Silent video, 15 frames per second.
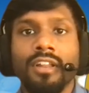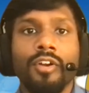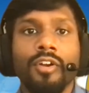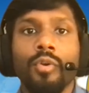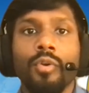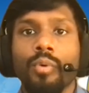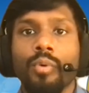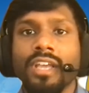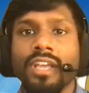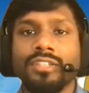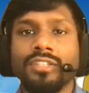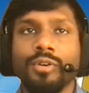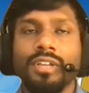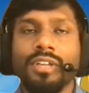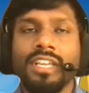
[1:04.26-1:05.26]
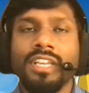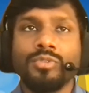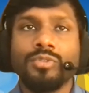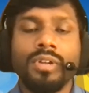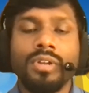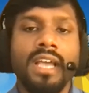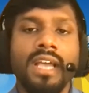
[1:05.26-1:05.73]
in their own way. So each
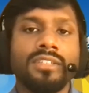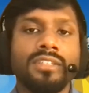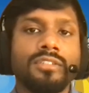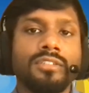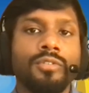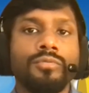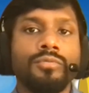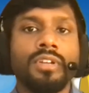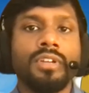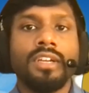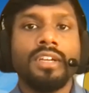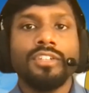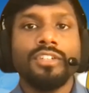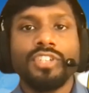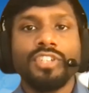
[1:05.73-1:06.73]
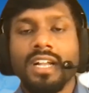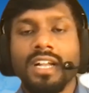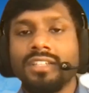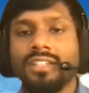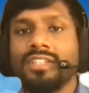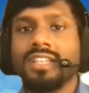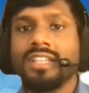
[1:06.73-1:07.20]
one has its own
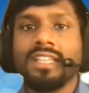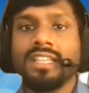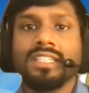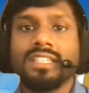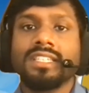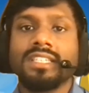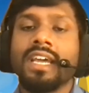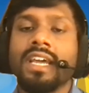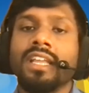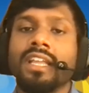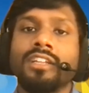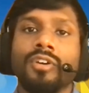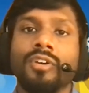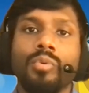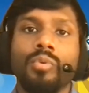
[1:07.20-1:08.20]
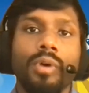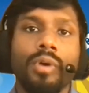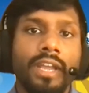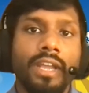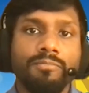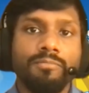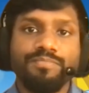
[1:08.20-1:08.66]
challenges and is exciting in its own
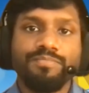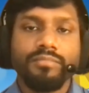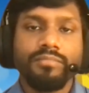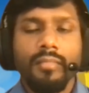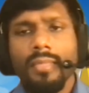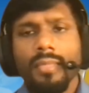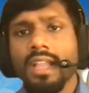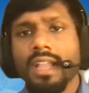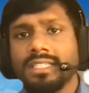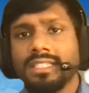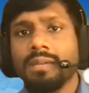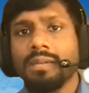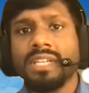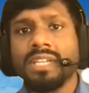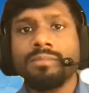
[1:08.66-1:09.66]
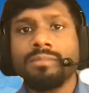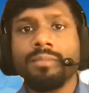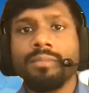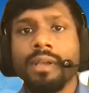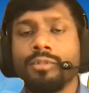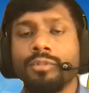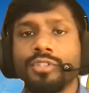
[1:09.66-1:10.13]
way. Sometimes I'm
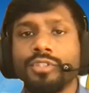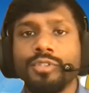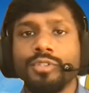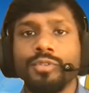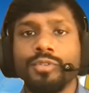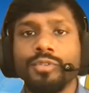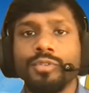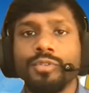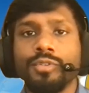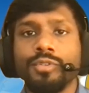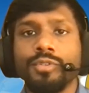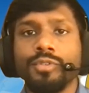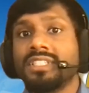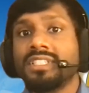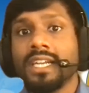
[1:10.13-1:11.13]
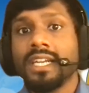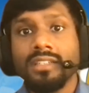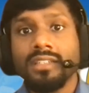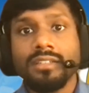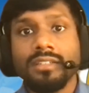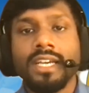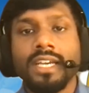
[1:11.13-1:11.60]
able to help with the
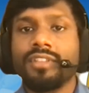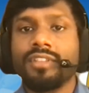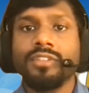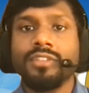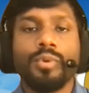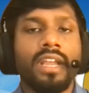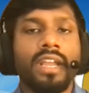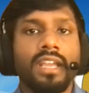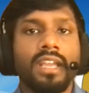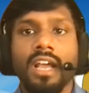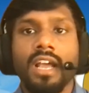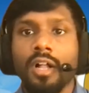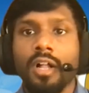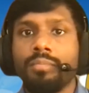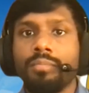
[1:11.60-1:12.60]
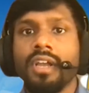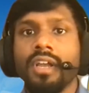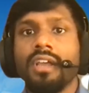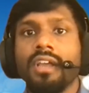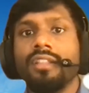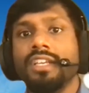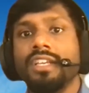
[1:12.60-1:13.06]
technical side of things where I can help
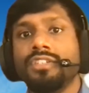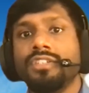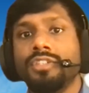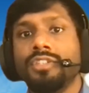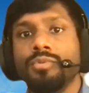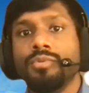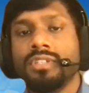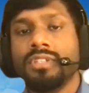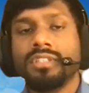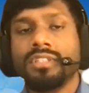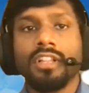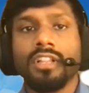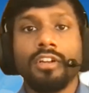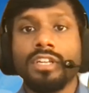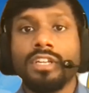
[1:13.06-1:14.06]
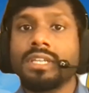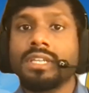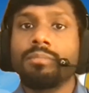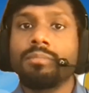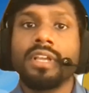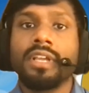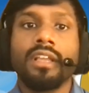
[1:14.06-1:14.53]
these students learn
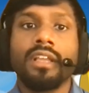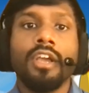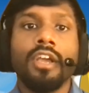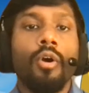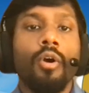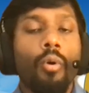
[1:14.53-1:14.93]
something